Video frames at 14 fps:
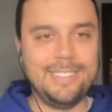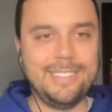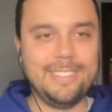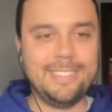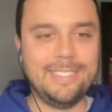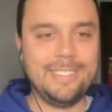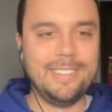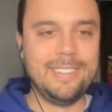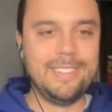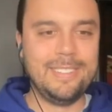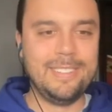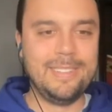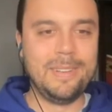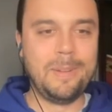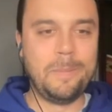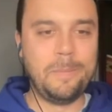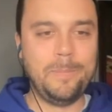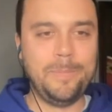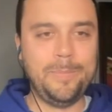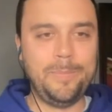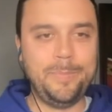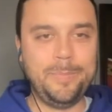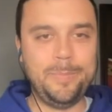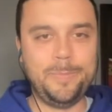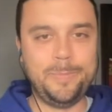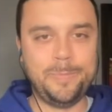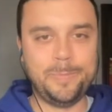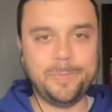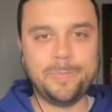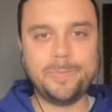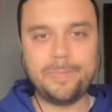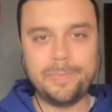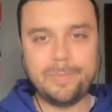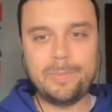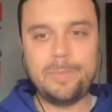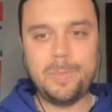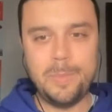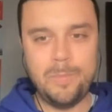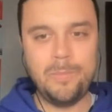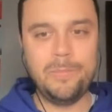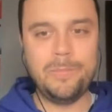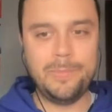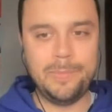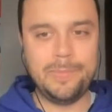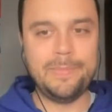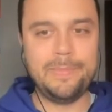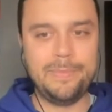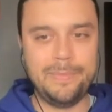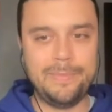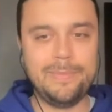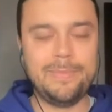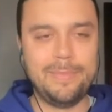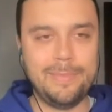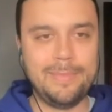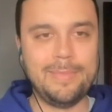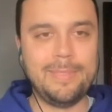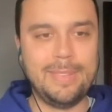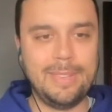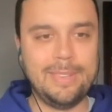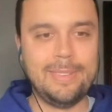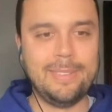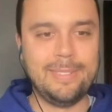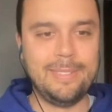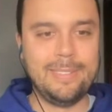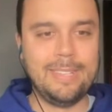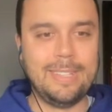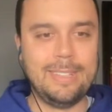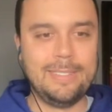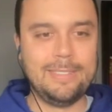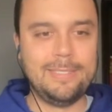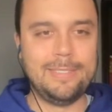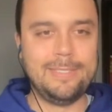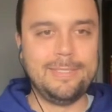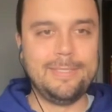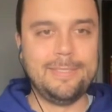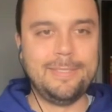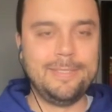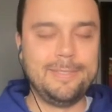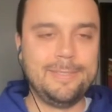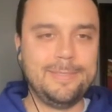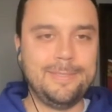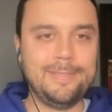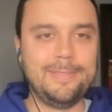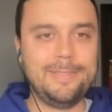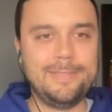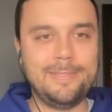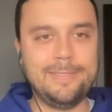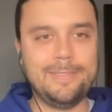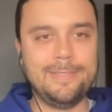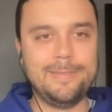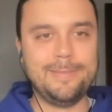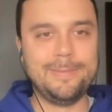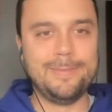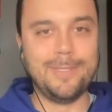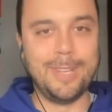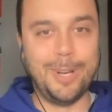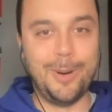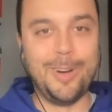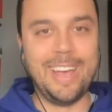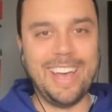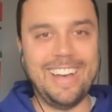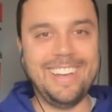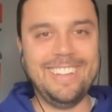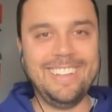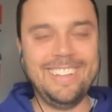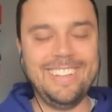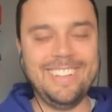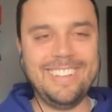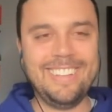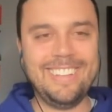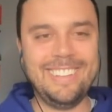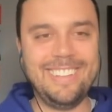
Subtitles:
No words are spoken by the person on screen.